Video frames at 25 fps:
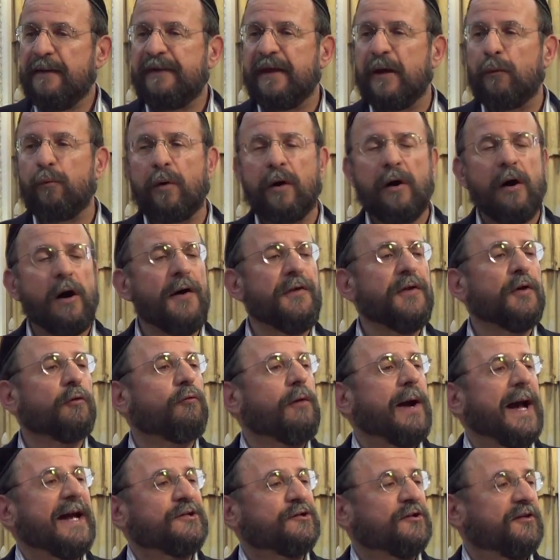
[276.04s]
There were other
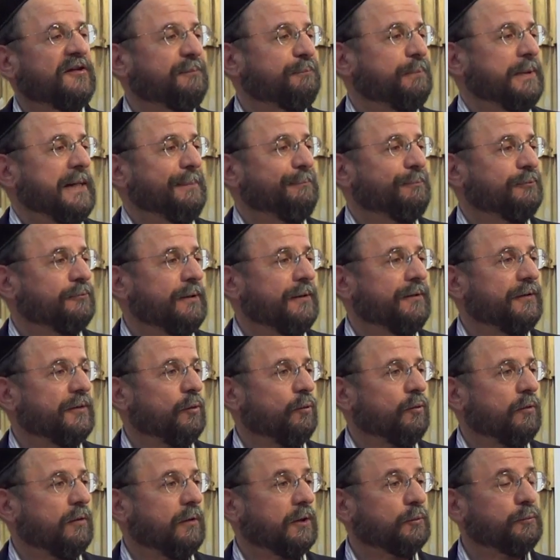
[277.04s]
righteous people in the
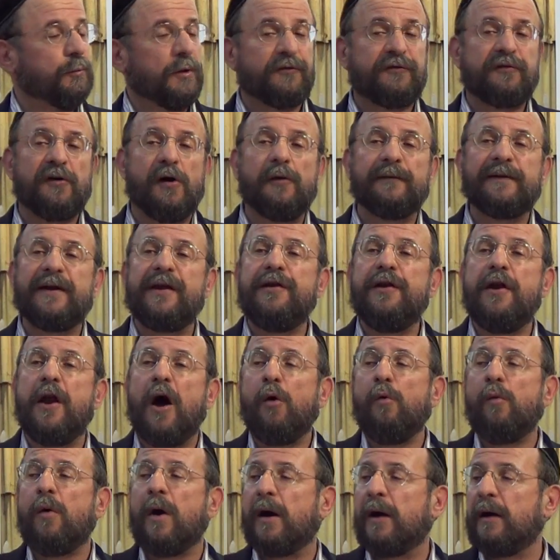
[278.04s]
world. We're told that
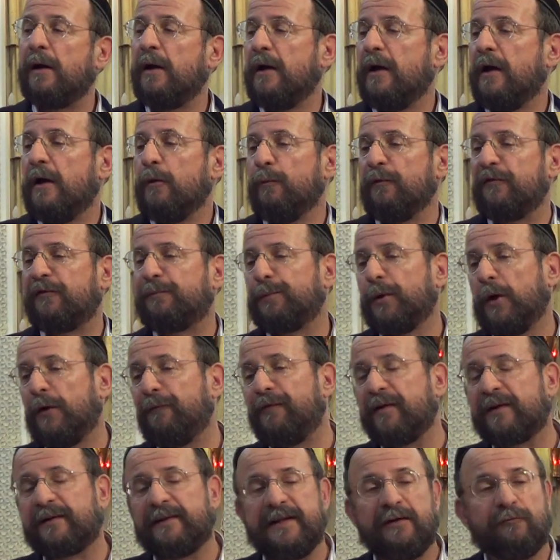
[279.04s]
Noah was
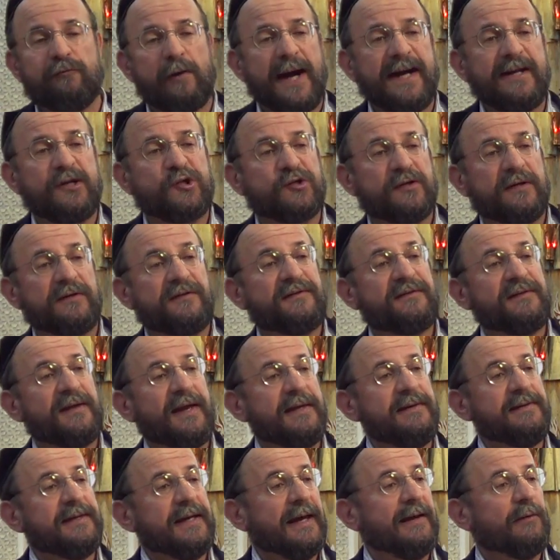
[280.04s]
perfectly righteous.
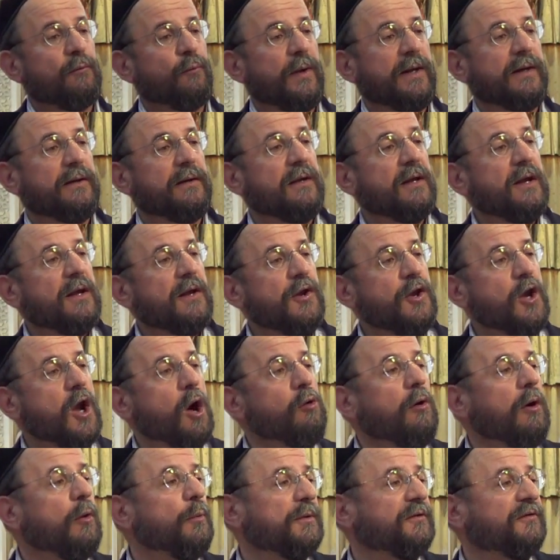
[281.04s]
And yet, when
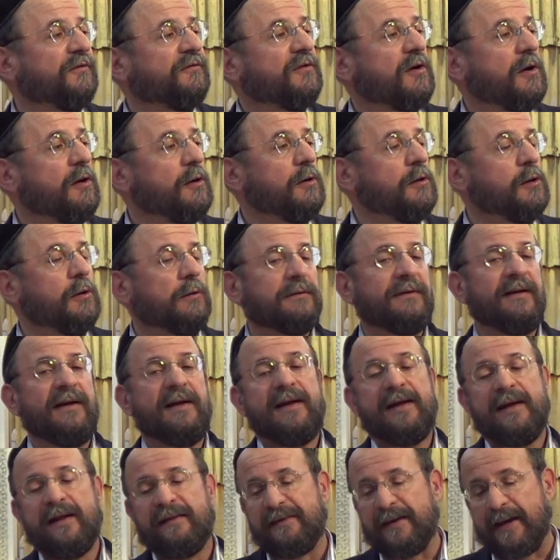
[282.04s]
Noah was told
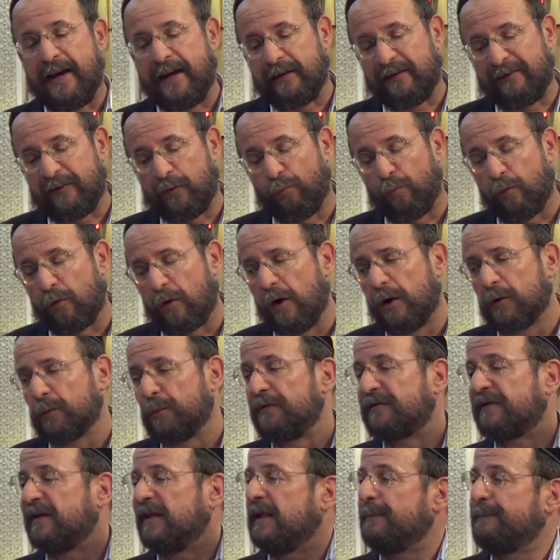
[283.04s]
that the world
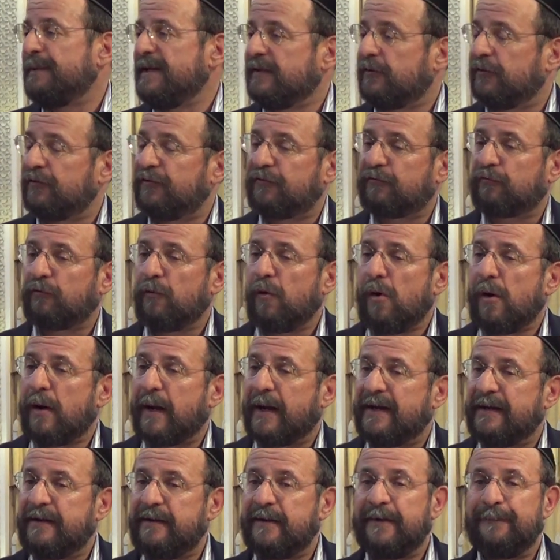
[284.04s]
was going to be
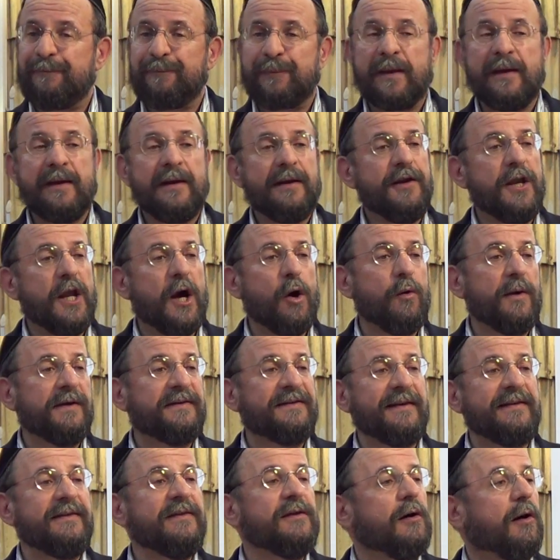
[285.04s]
destroyed, Noah
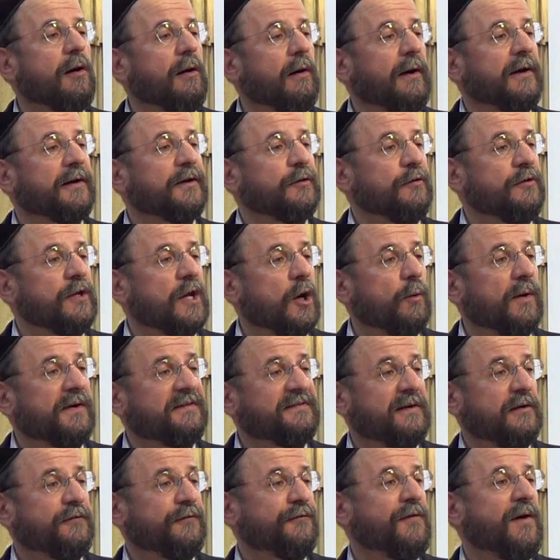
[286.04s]
didn't argue. Noah
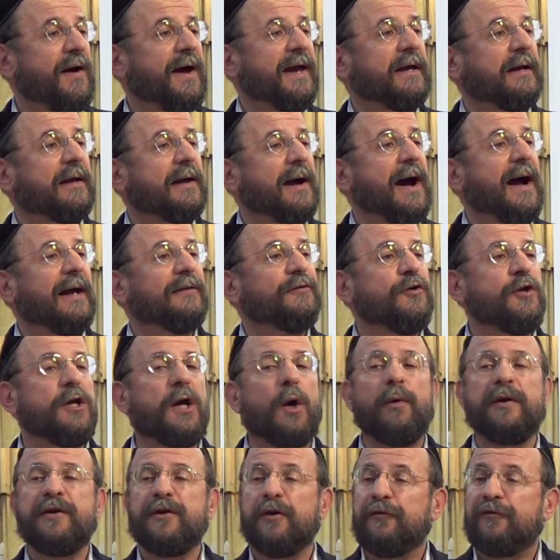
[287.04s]
said, Fine, God, you
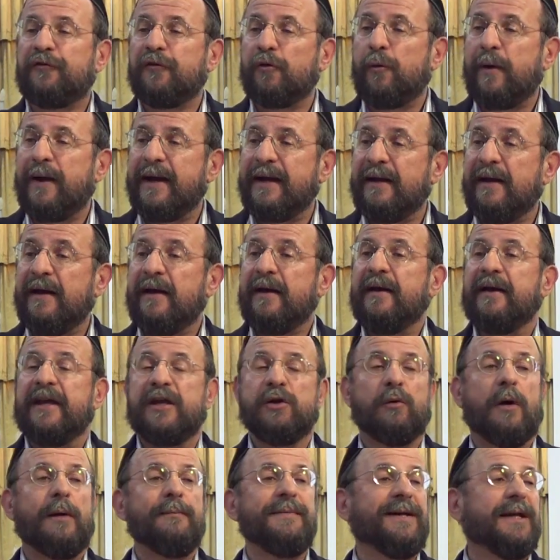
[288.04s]
know what you're doing.
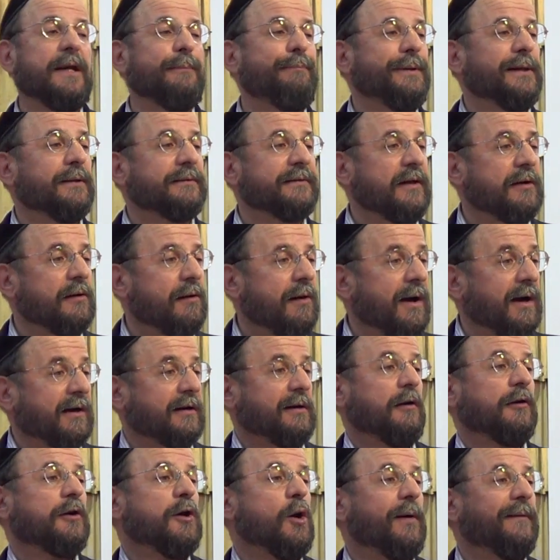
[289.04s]
You want me to build an ark?
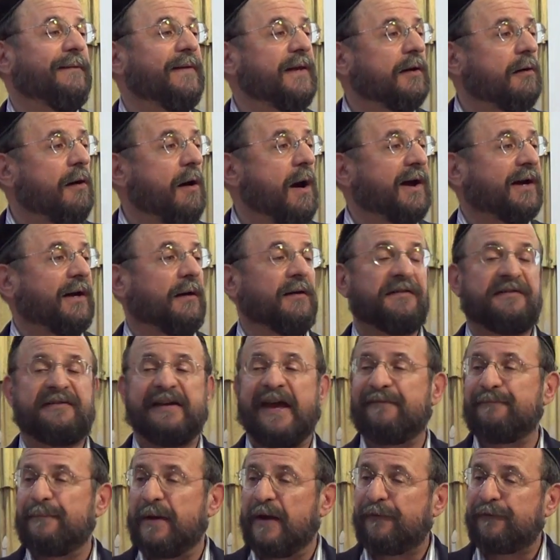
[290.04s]
I'll go on the ark. I'll
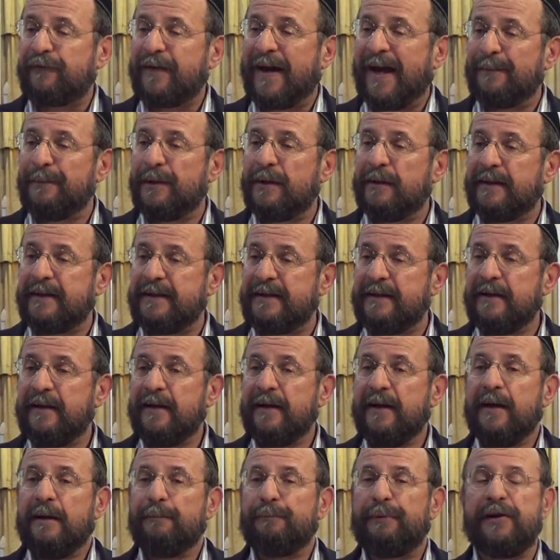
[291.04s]
save my family.
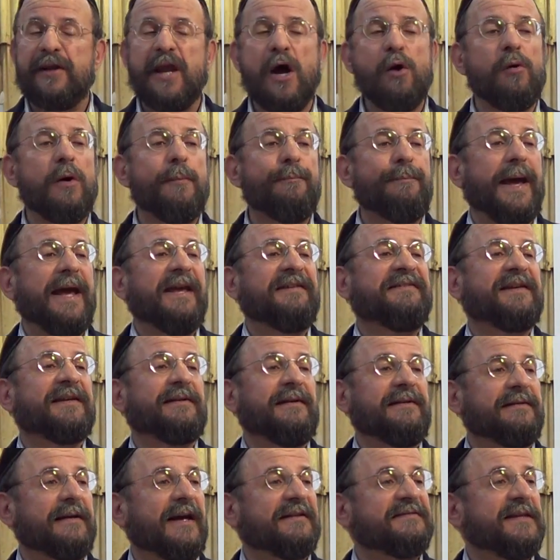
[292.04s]
But Noah
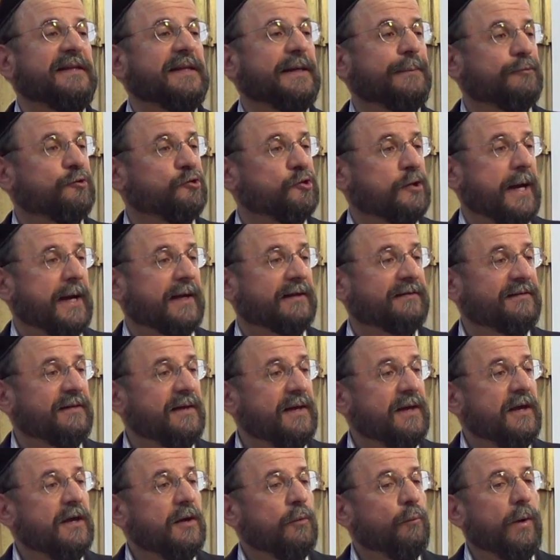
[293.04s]
basically doesn't object.
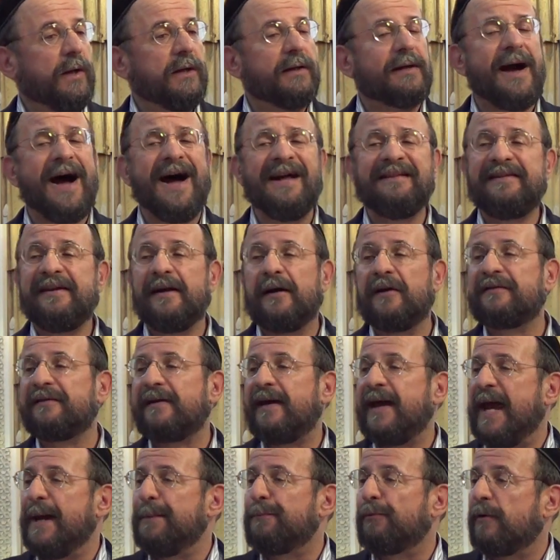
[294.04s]
When God tells
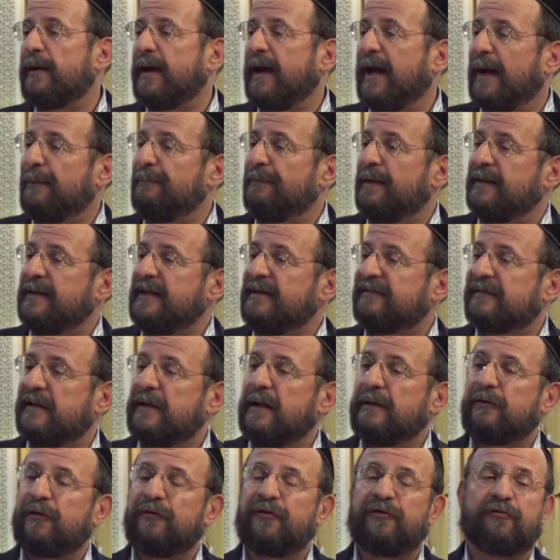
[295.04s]
Abraham that he's
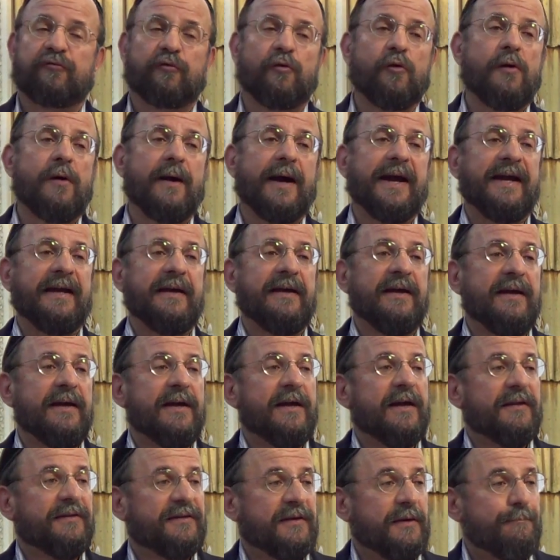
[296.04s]
going to destroy
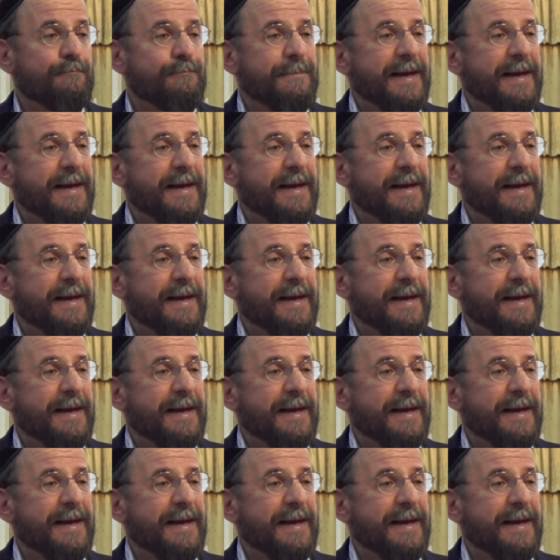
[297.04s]
the